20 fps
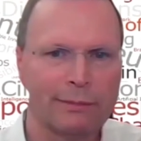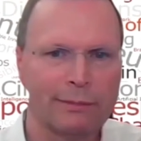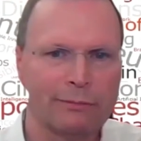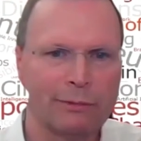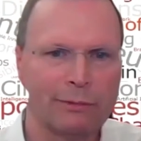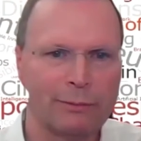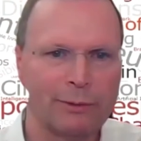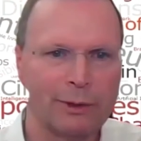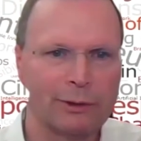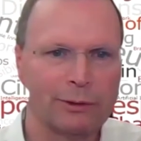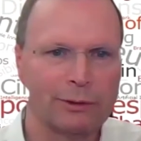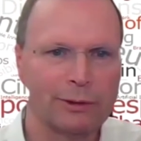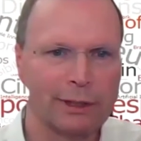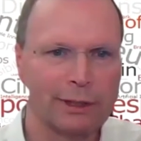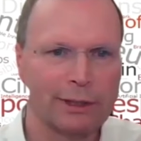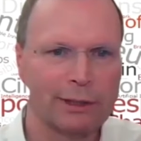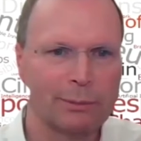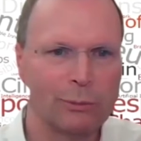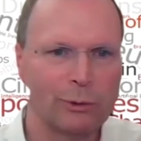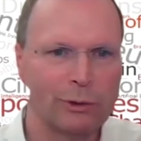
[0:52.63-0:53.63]
where we
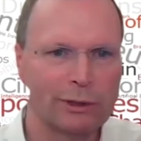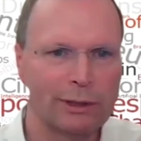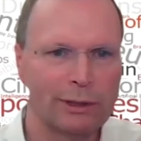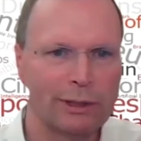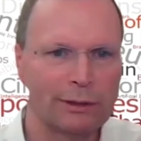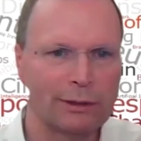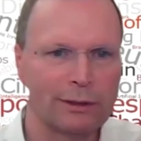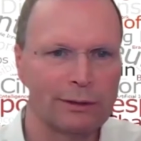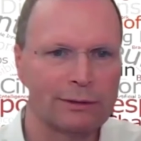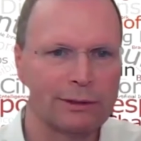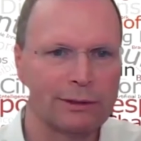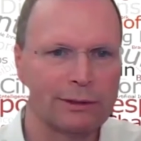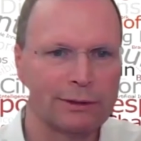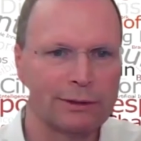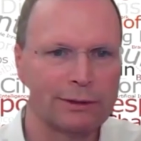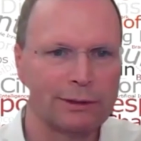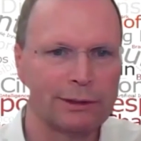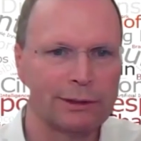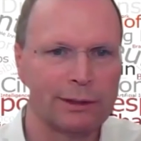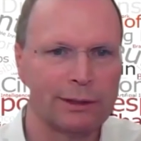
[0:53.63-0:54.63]
connect more than
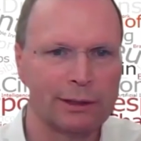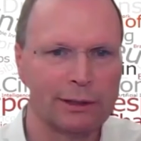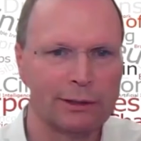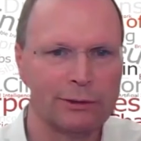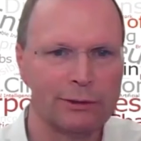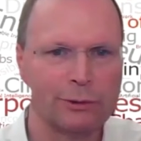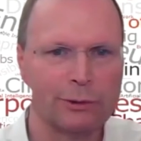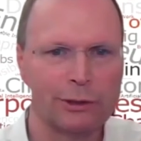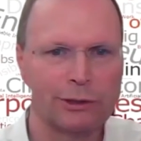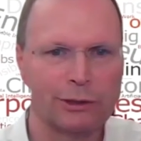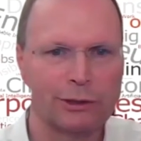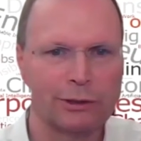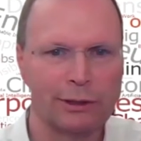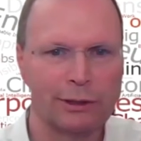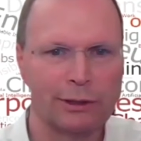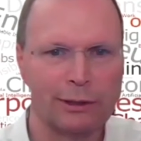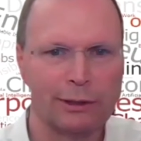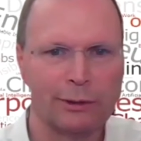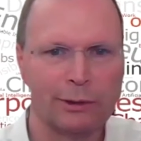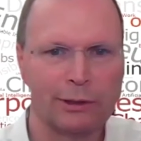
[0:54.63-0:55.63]
160 research and
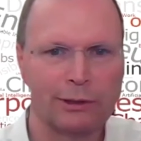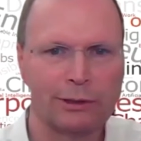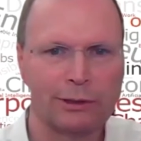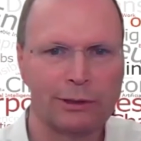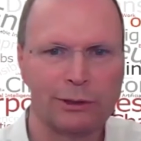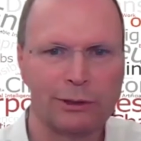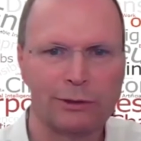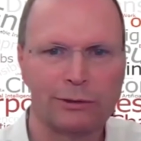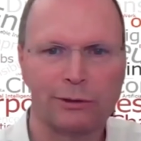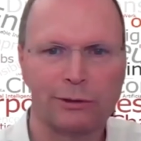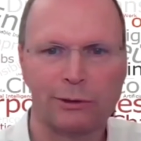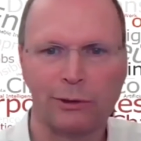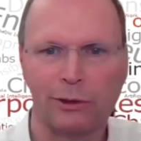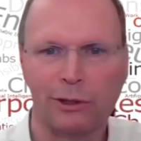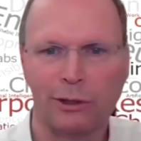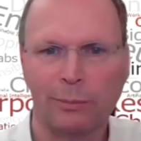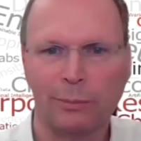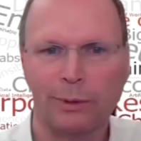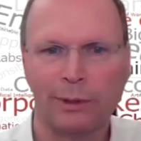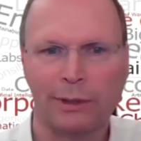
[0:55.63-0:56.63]
training organizations in
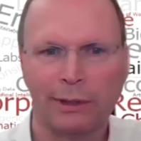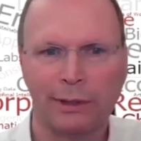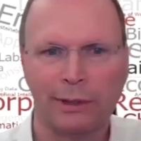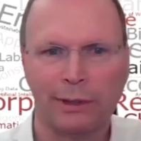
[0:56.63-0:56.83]
Europe